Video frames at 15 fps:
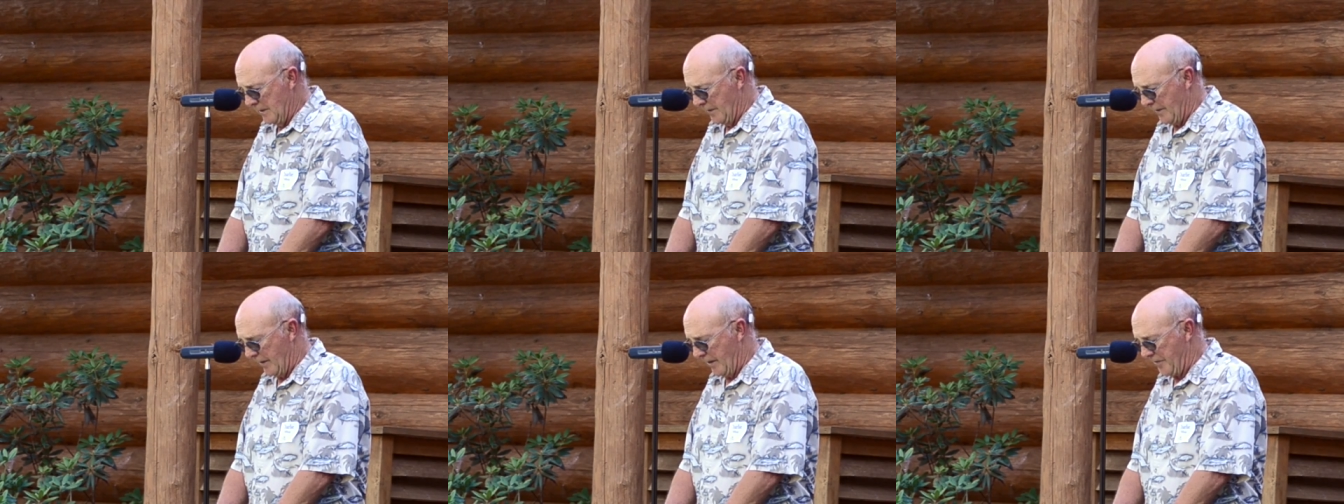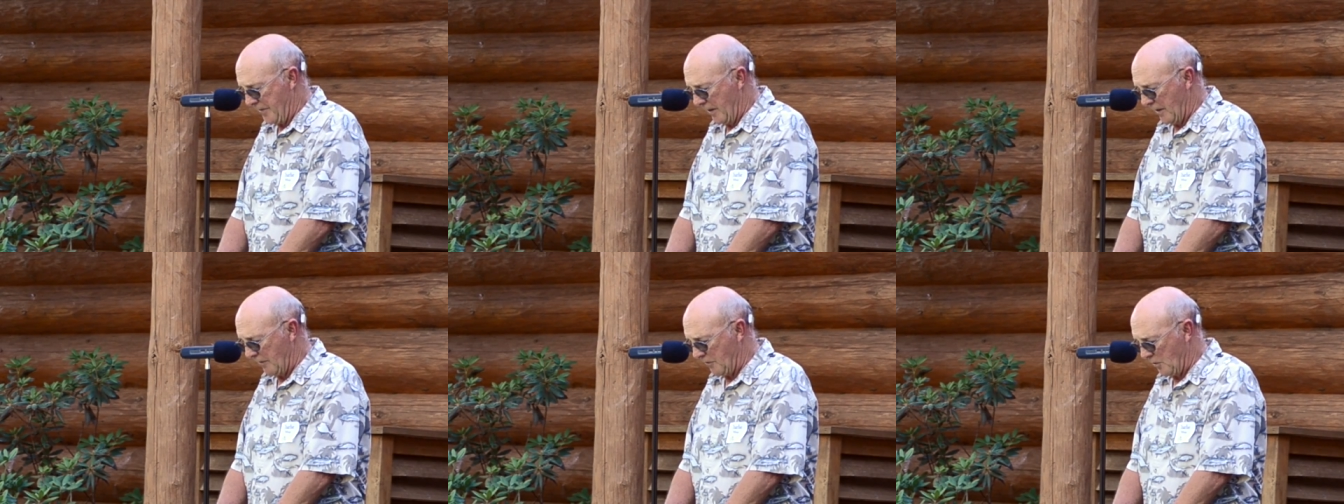that I
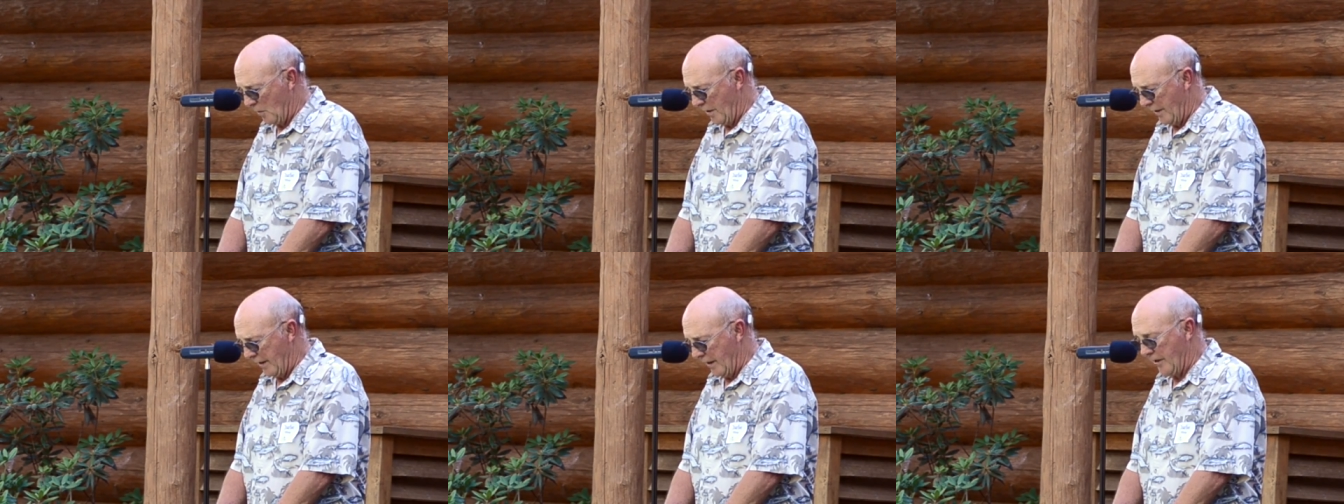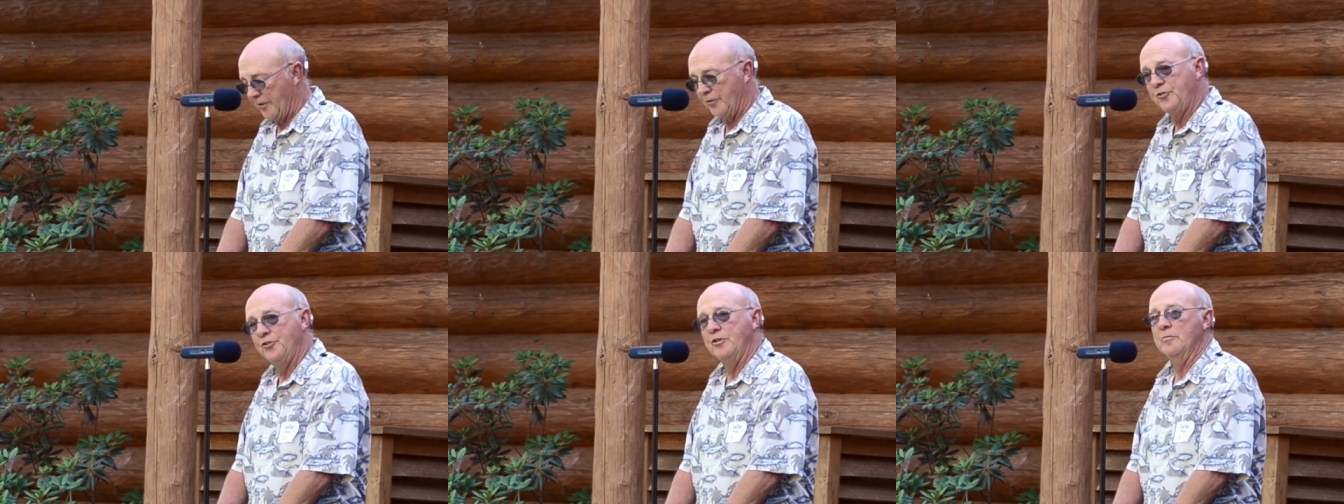thought of going out
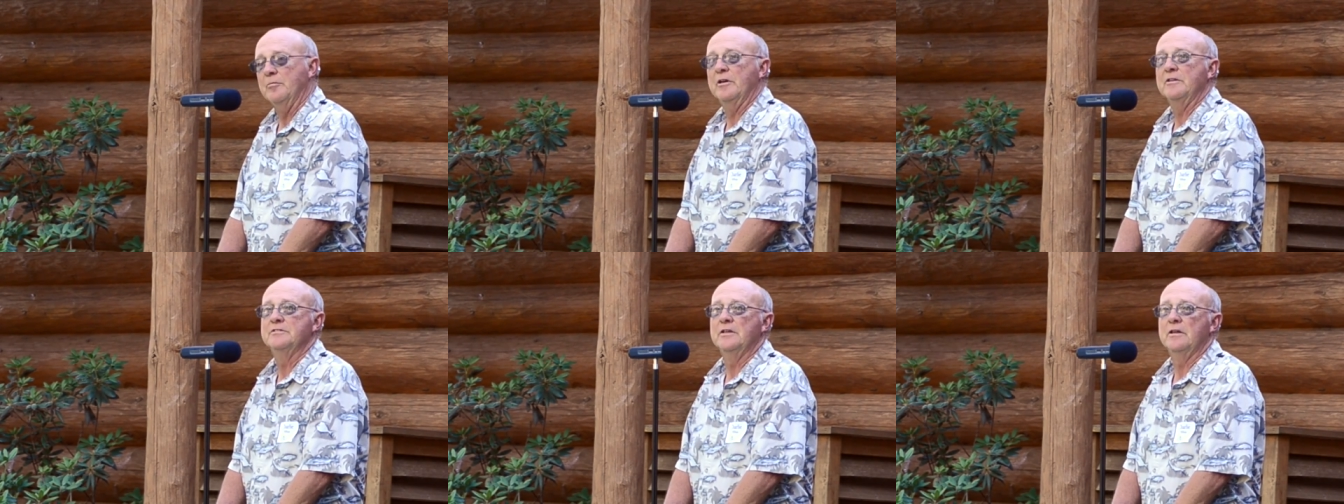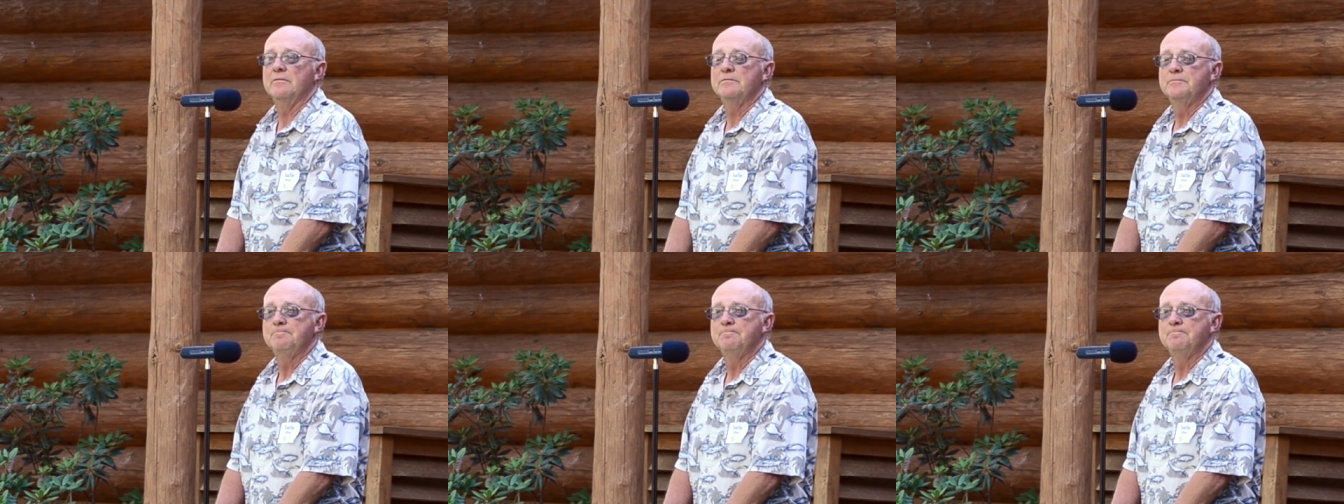and shooting myself.